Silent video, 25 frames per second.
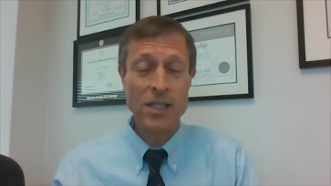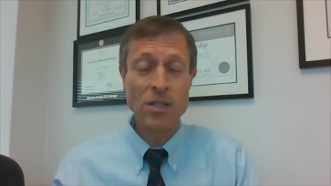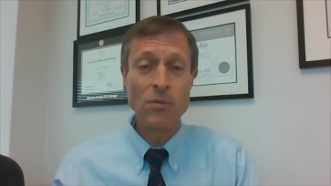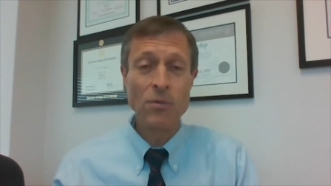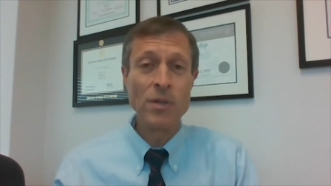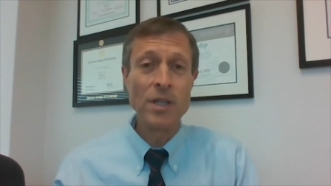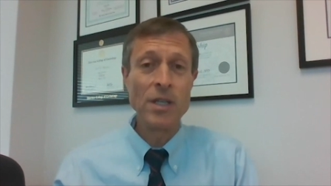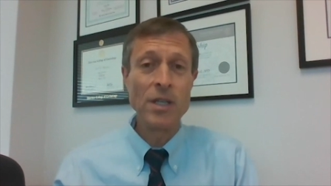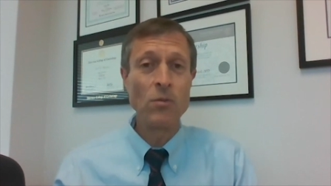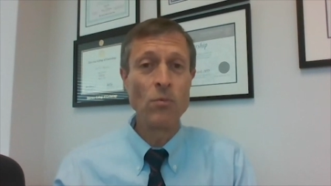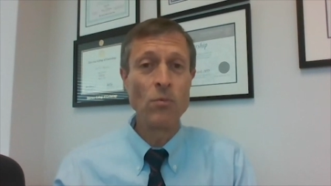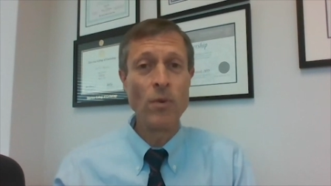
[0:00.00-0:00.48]
They're
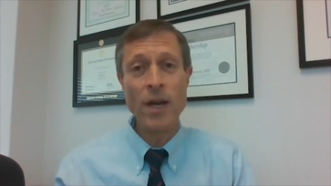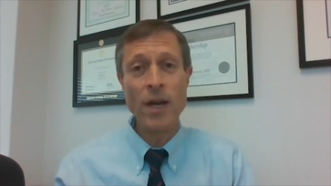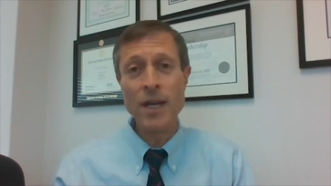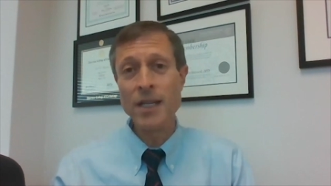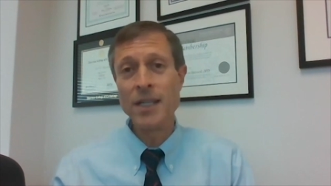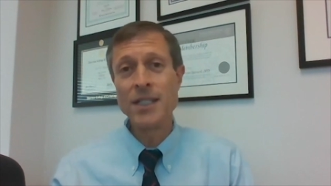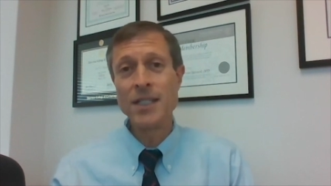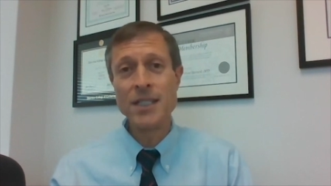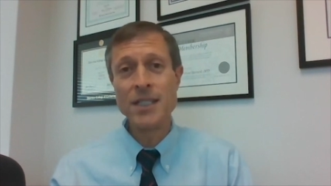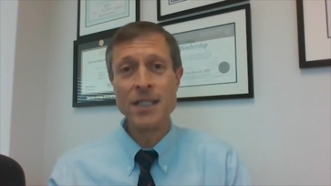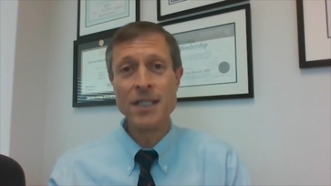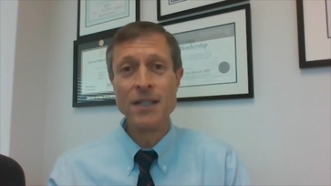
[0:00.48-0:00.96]
eating
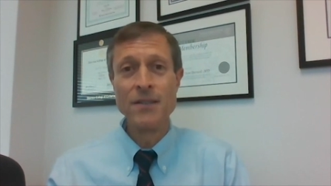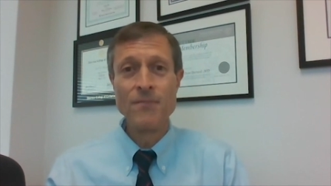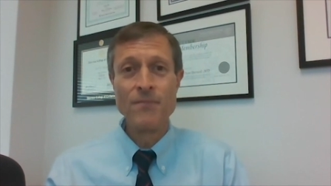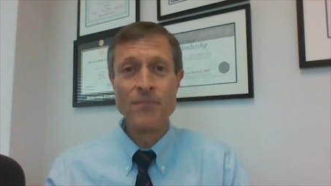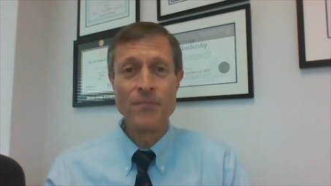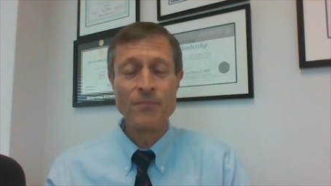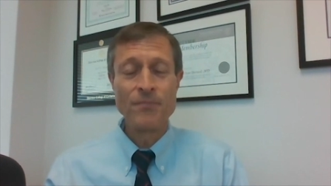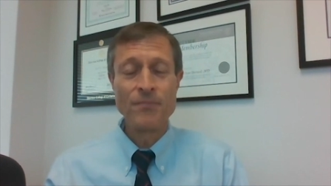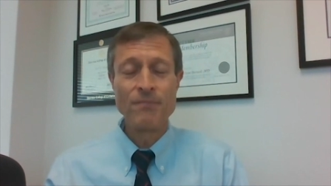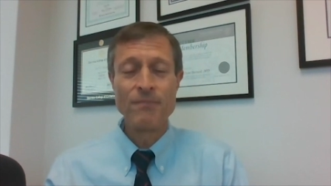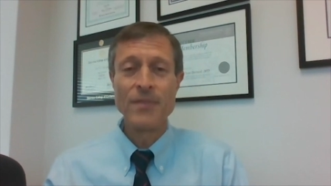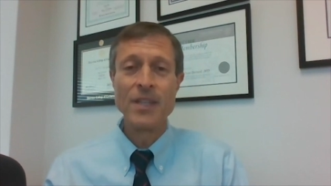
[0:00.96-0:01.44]
rice
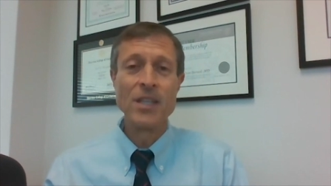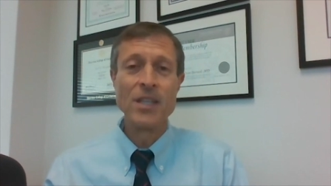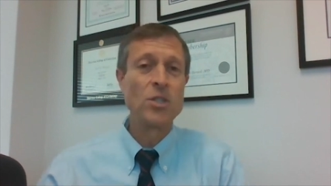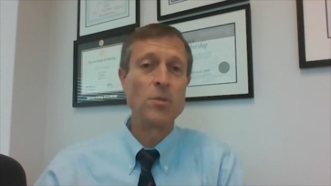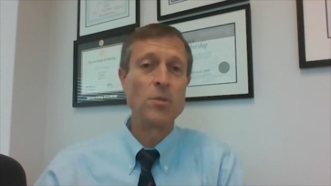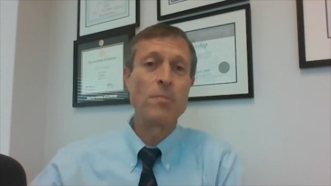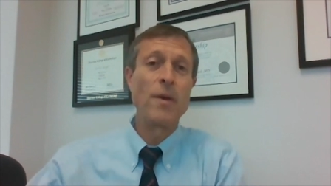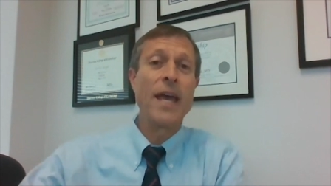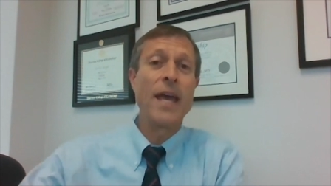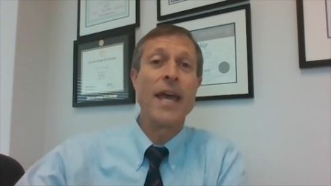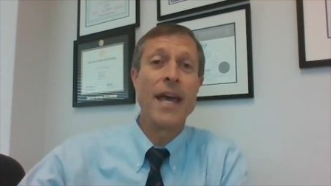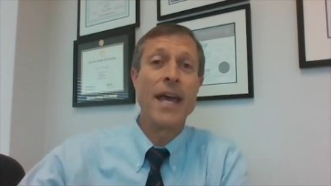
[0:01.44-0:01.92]
in
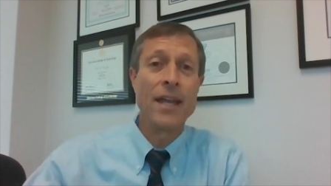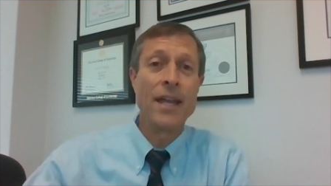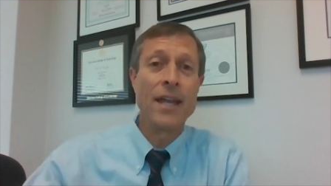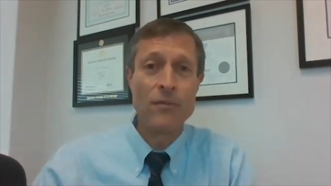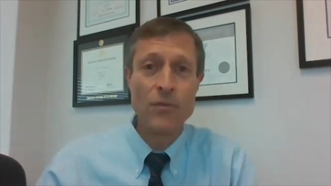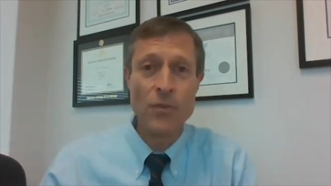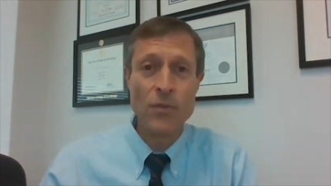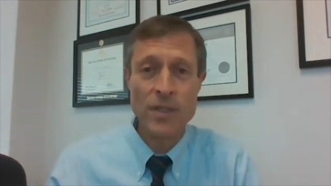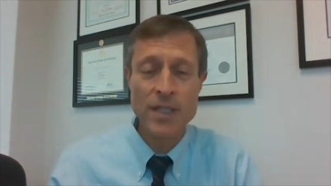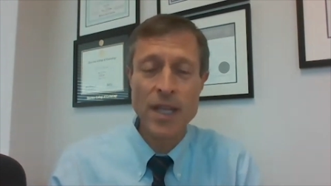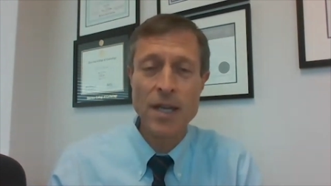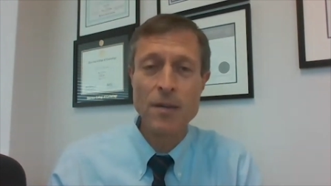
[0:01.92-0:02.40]
Japan,
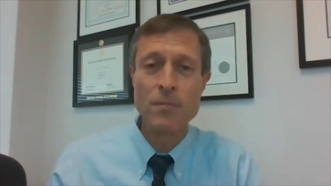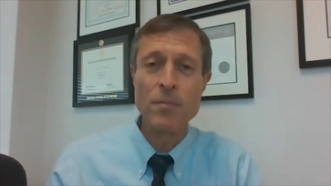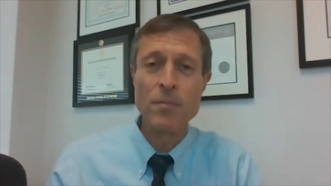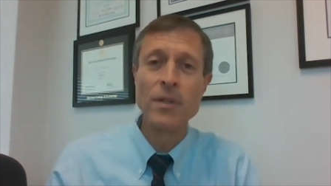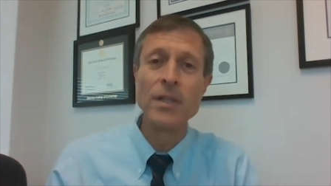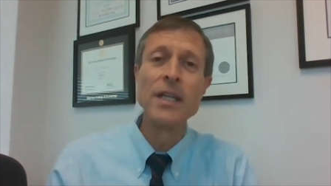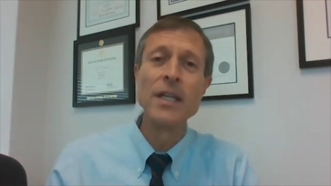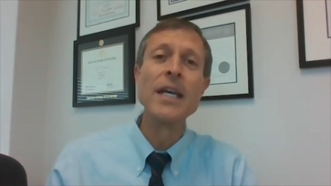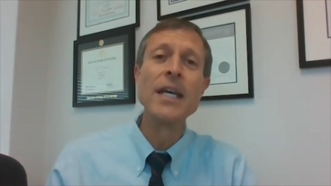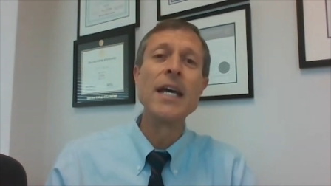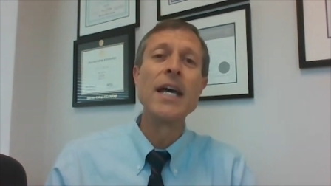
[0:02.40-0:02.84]
for example,